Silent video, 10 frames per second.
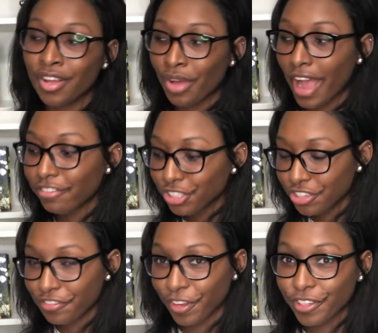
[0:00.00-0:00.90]
After she
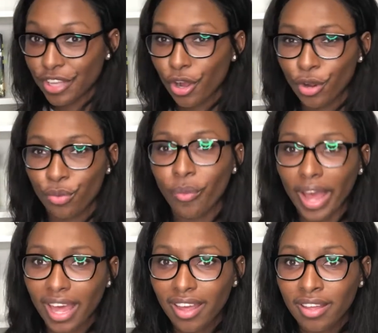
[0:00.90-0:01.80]
figures out her
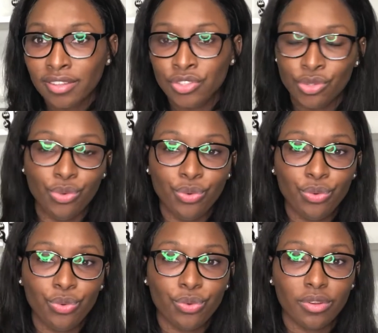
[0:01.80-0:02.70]
way
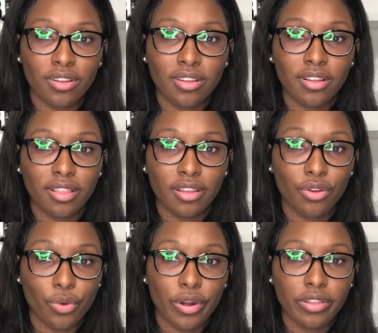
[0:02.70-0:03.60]
to the
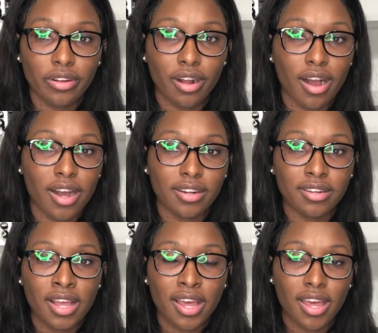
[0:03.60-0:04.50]
north, her aunt
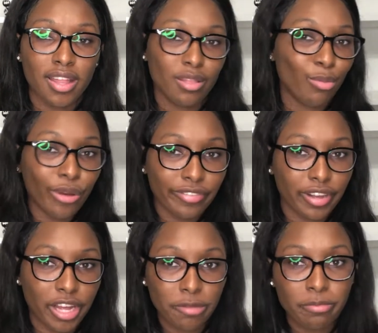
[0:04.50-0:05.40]
and the
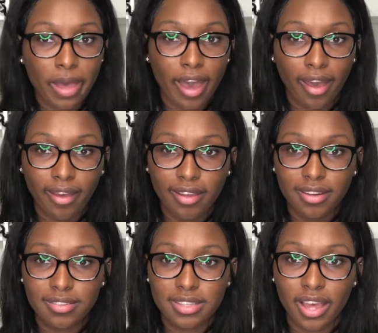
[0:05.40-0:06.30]
boyfriend come back and
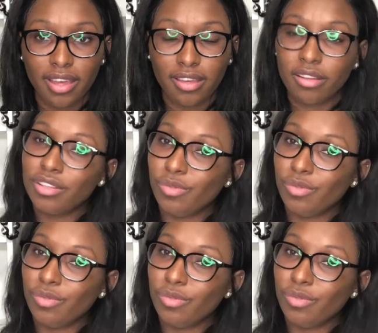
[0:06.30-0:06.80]
is like, you